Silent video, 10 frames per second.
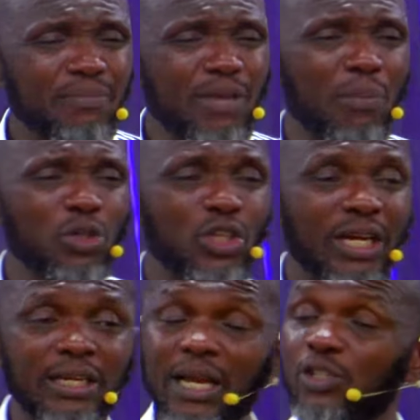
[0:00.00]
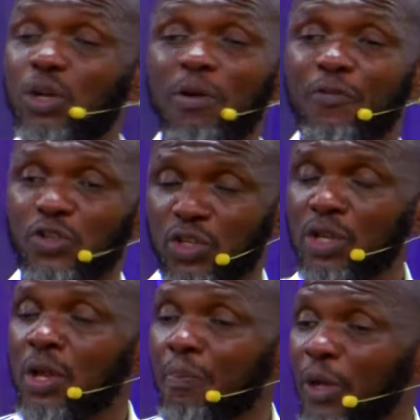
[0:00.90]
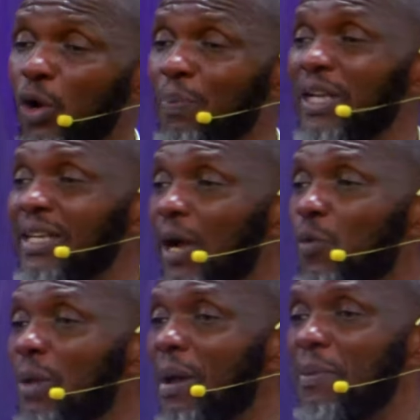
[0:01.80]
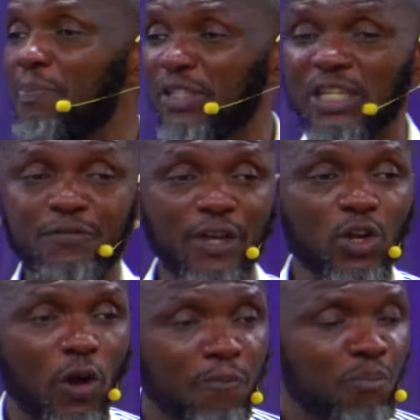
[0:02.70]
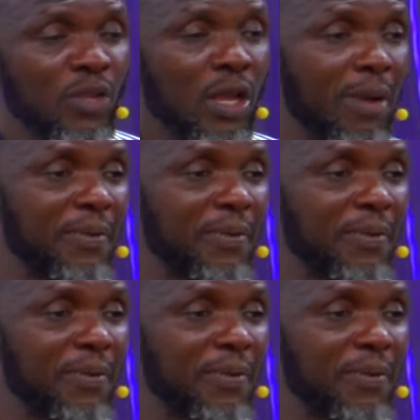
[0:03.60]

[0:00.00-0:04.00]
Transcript: me emotionally. Now, some of us may not be in that way. It might be business failure. It might be